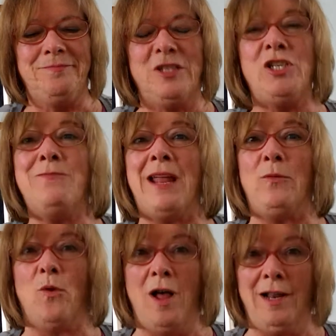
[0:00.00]
she made
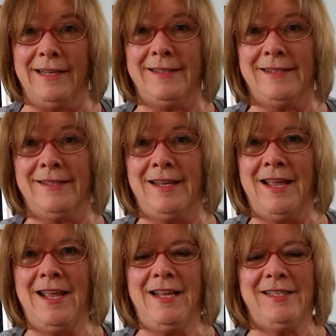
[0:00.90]
wallets.
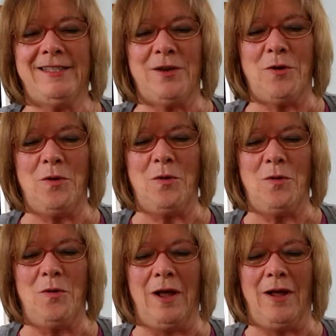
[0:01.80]

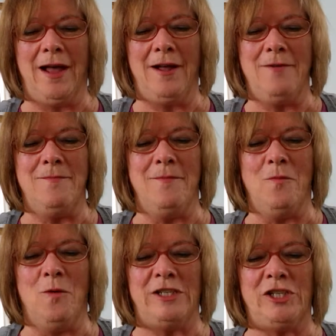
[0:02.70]
So
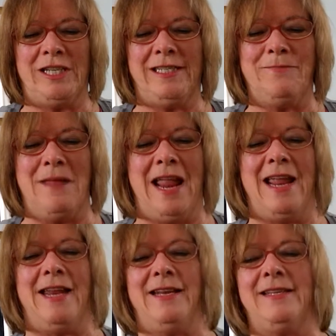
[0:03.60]
what she's
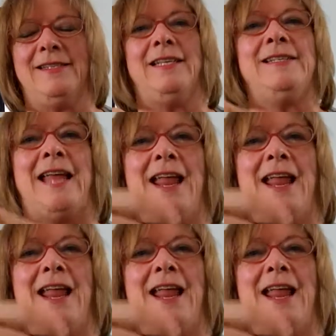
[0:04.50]
made is this